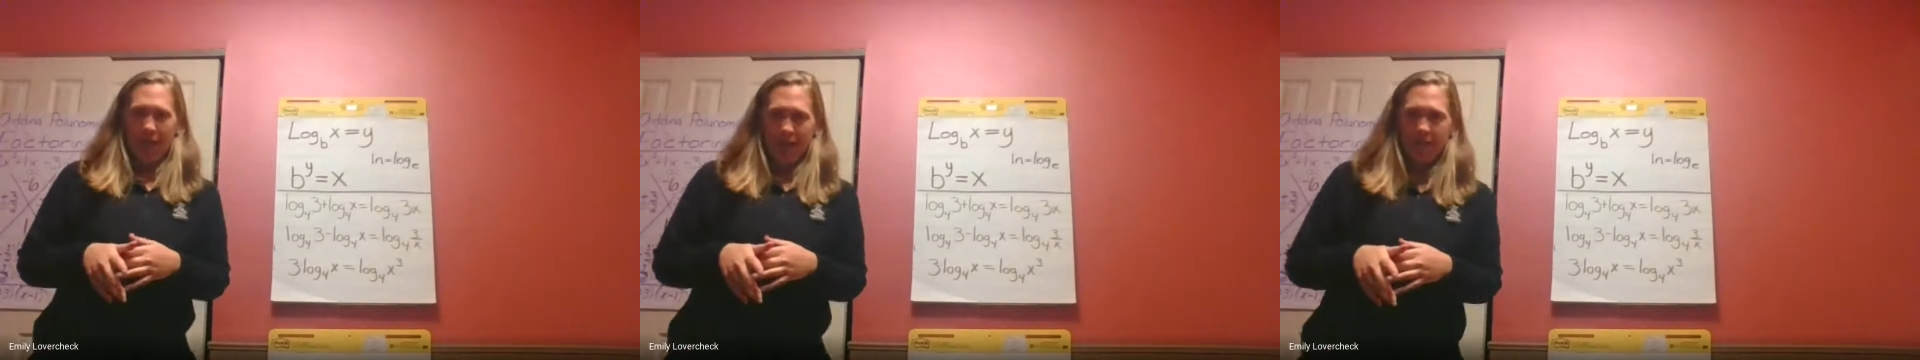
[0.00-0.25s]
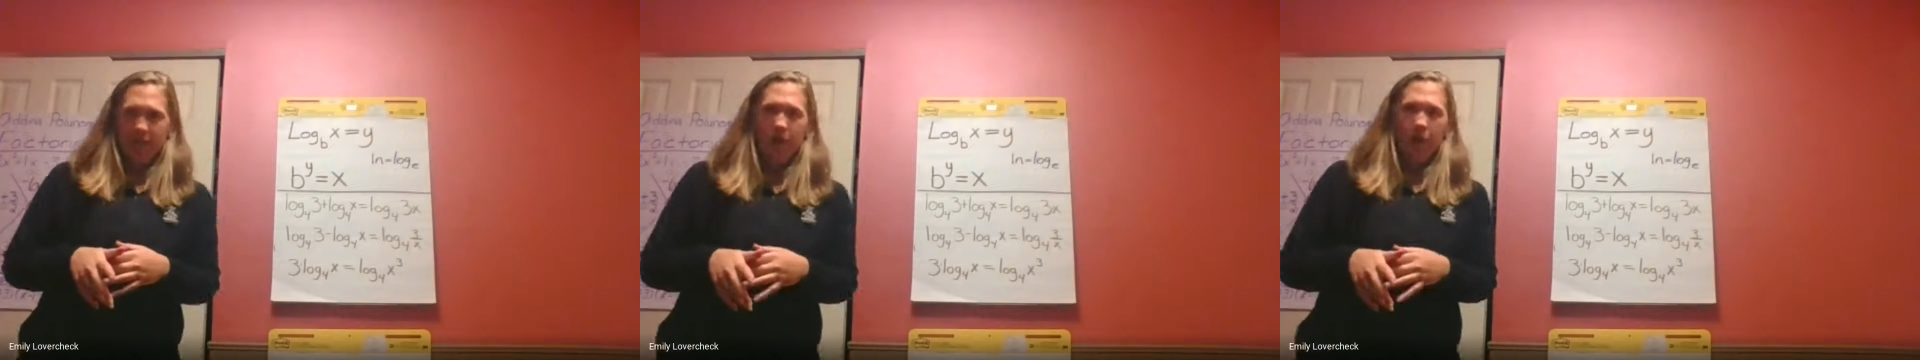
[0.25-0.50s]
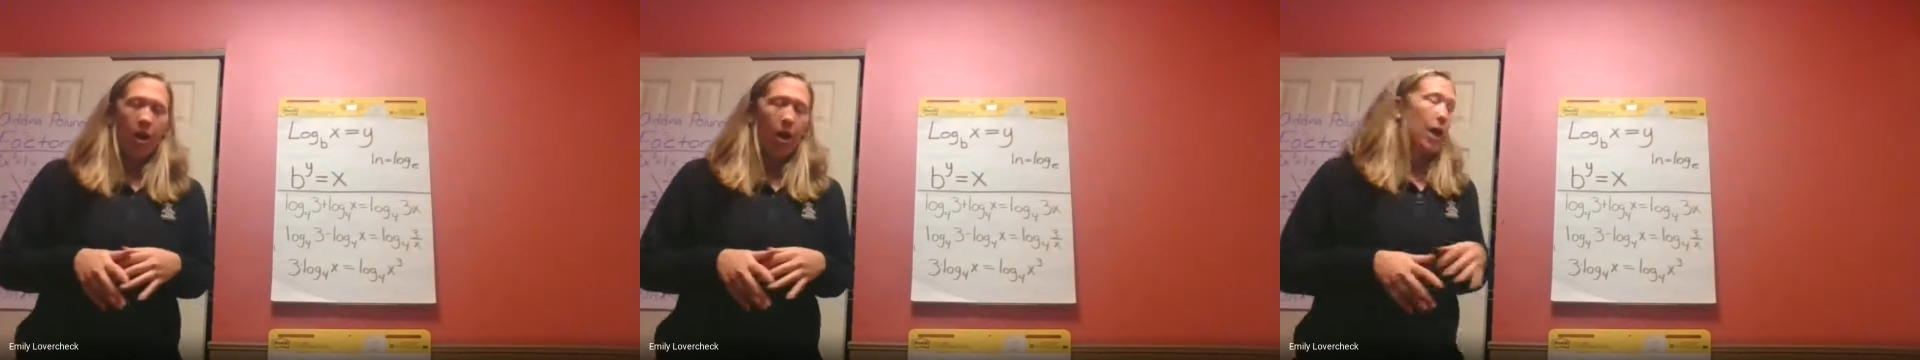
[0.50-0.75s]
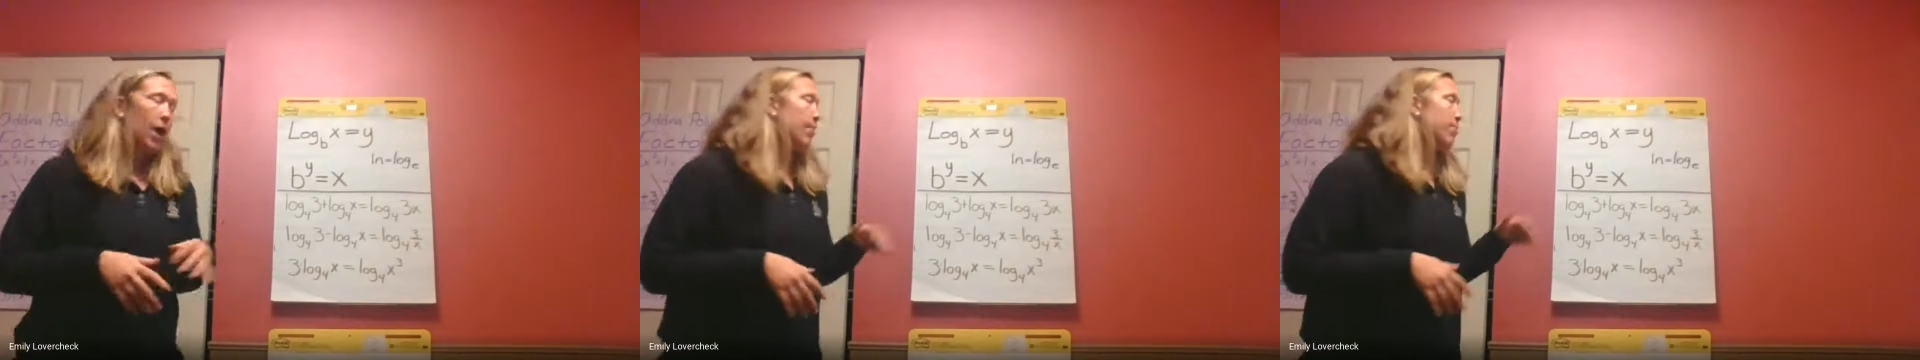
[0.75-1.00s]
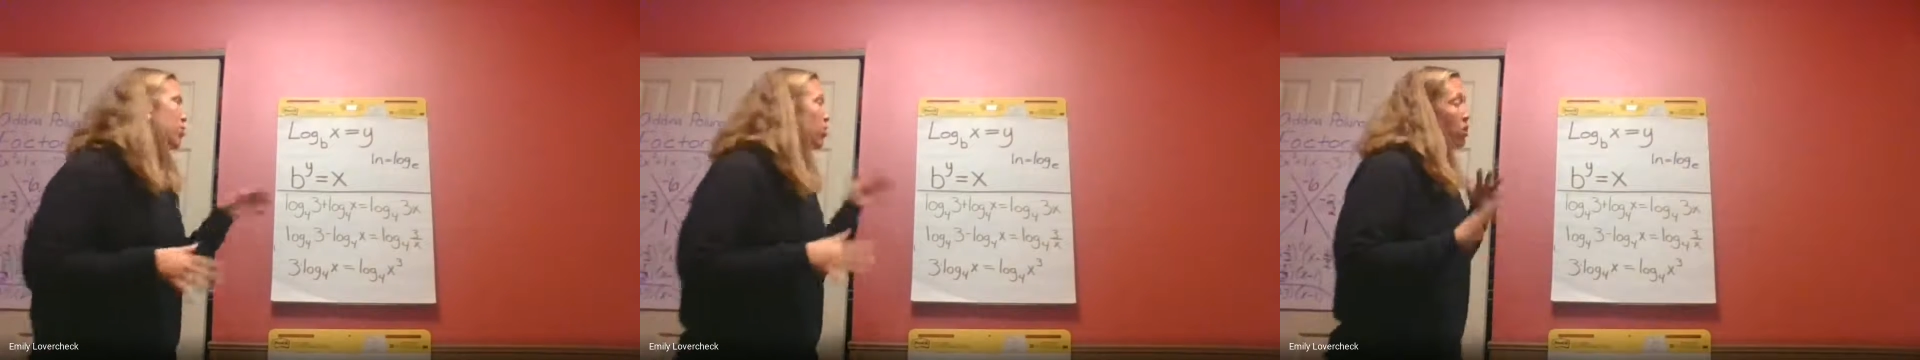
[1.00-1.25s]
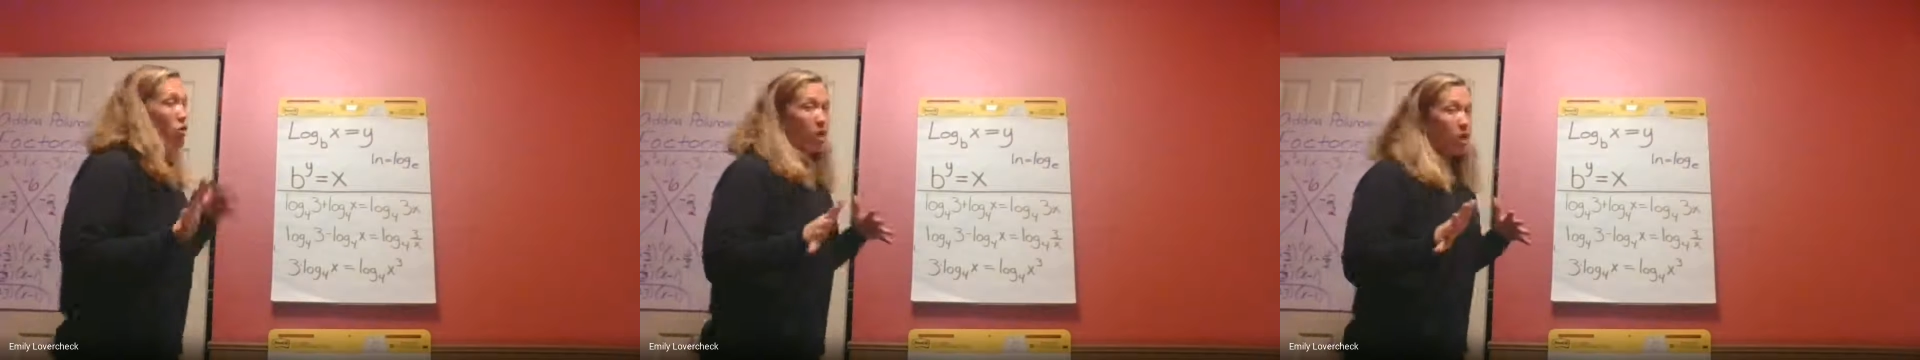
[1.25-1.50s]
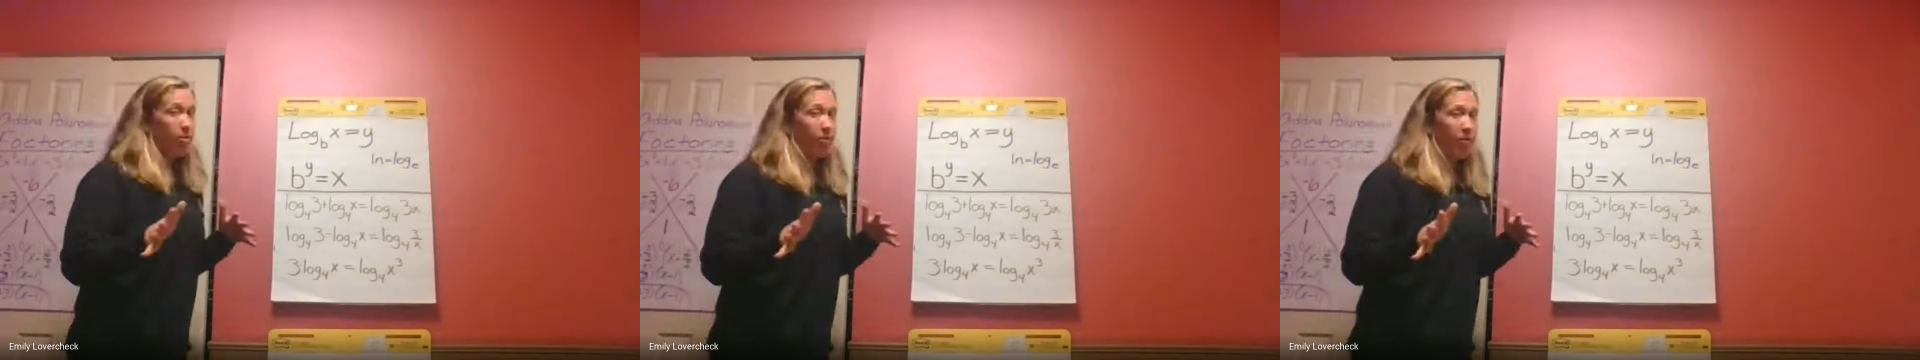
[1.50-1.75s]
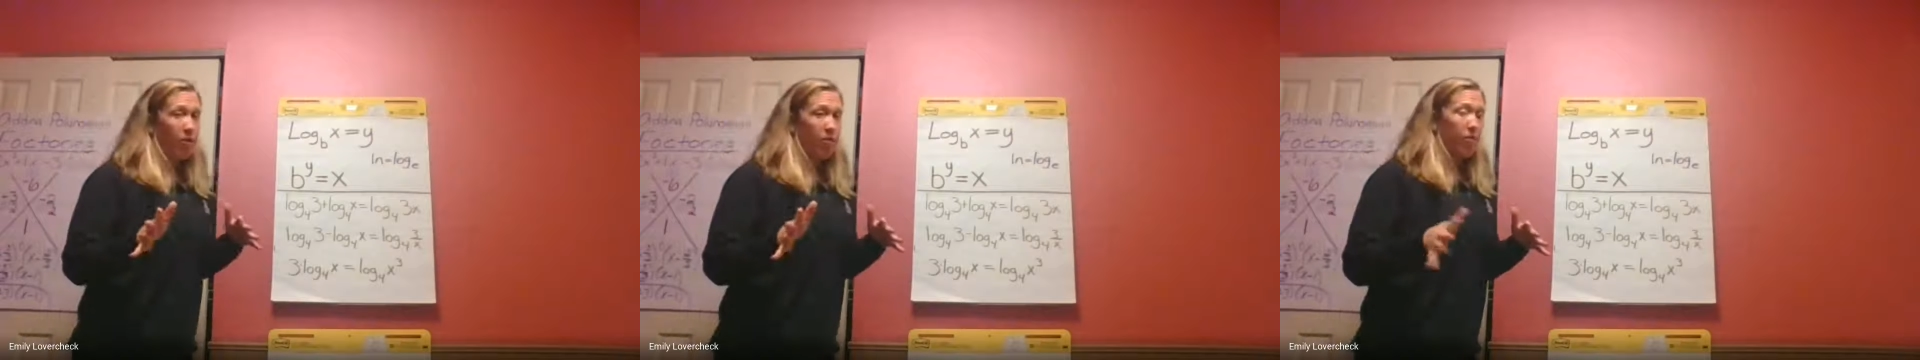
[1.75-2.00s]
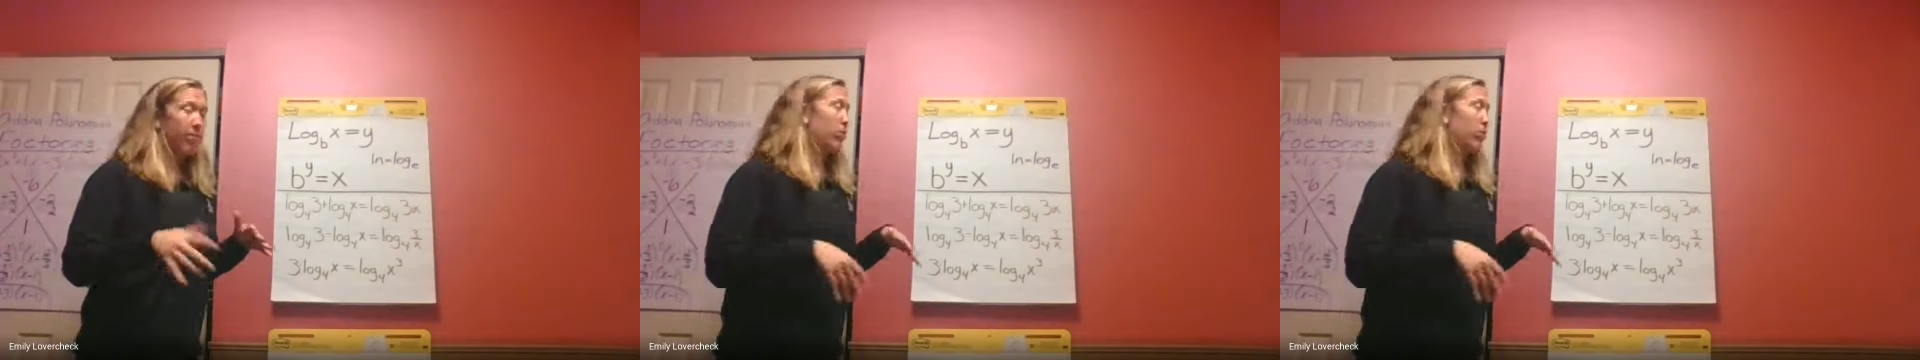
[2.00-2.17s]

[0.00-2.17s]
have. So just quickly review from